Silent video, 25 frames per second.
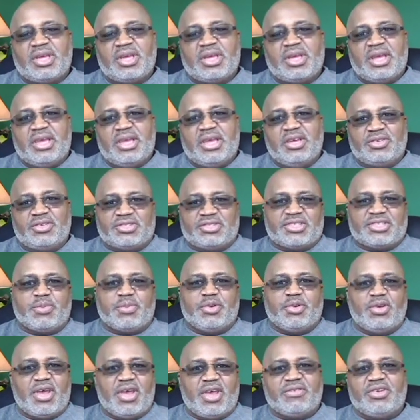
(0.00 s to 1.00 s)
He'll set up a
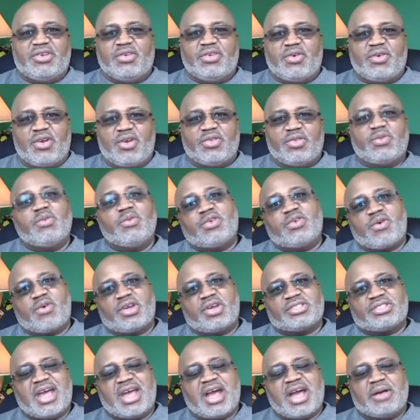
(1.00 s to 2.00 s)
new heaven and new earth when we do
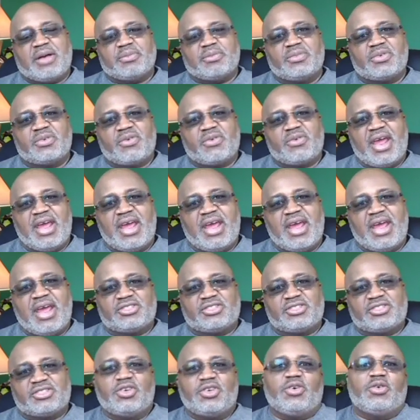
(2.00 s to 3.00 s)
our job, right?
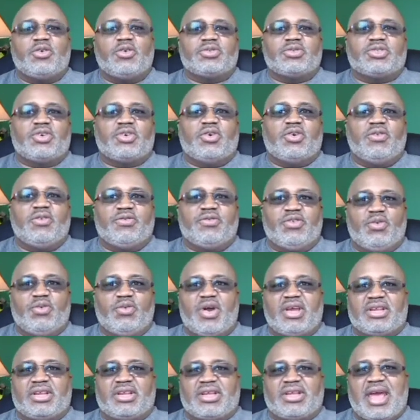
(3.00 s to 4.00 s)
So, so if you
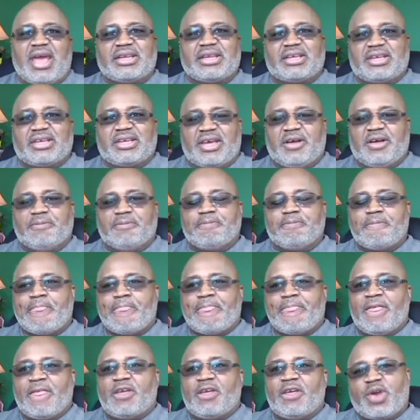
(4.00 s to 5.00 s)
want God to come
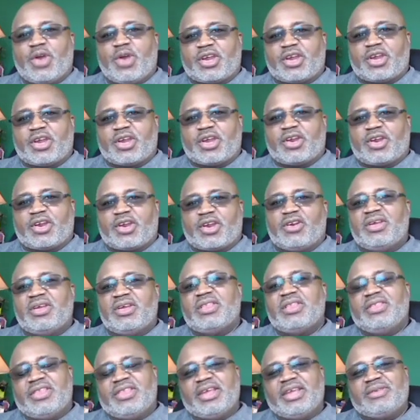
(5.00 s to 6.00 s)
quicker,
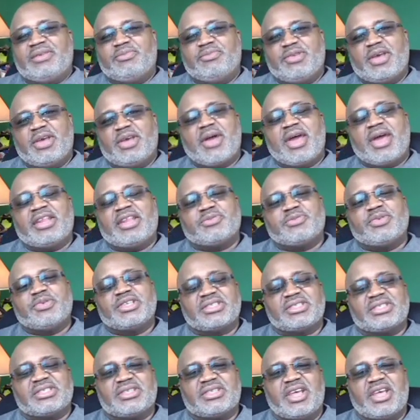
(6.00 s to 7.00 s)
then be about His
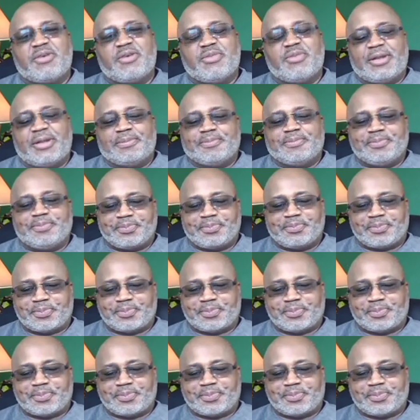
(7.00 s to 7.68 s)
business. Amen.